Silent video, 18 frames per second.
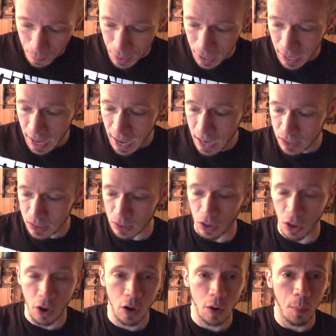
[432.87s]
big ass
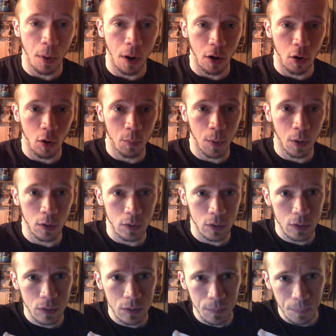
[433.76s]
Larabar
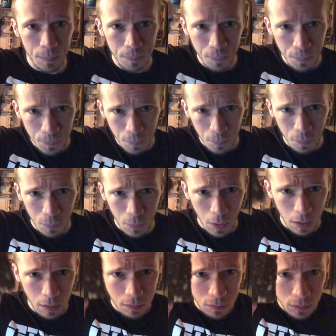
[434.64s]
almost.
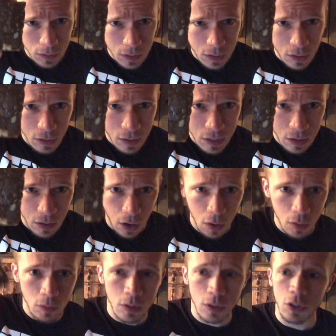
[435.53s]
See, you can see the
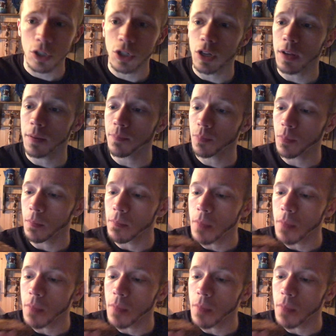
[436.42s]
oats and shit.